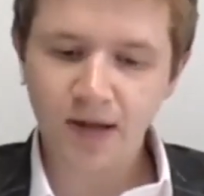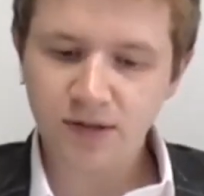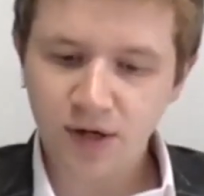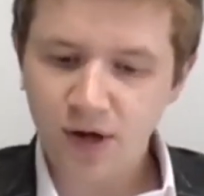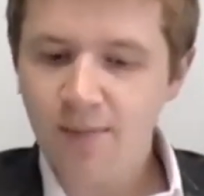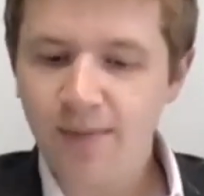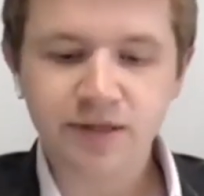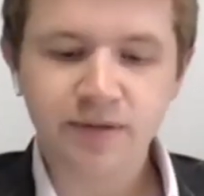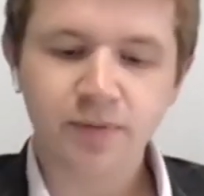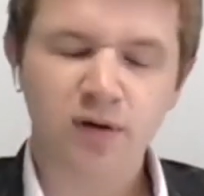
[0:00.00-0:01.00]
So going back
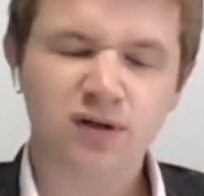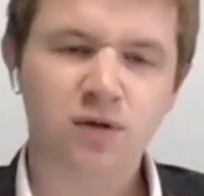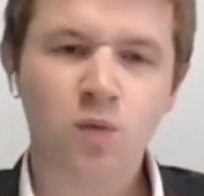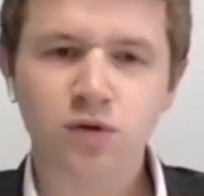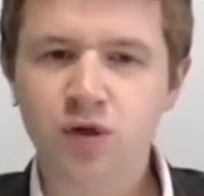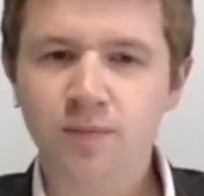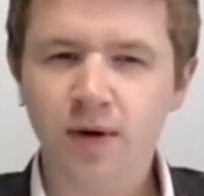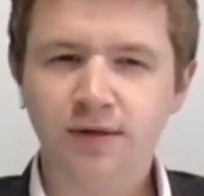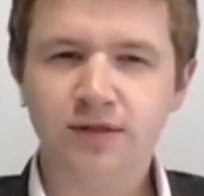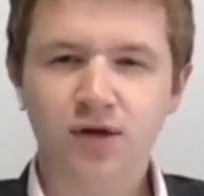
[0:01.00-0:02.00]
to the book, so what two
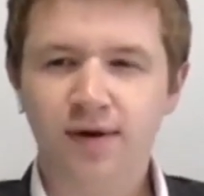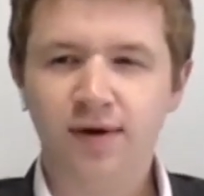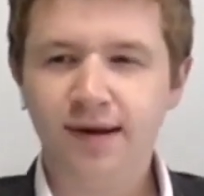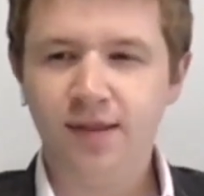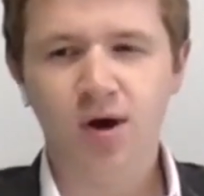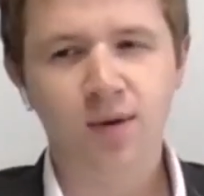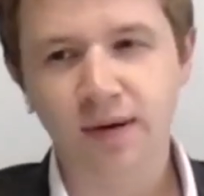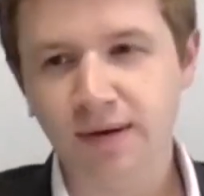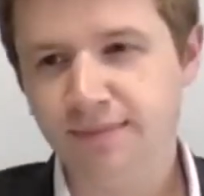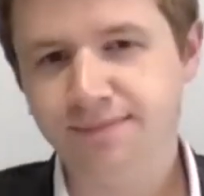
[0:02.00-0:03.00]
books are you reading at the moment?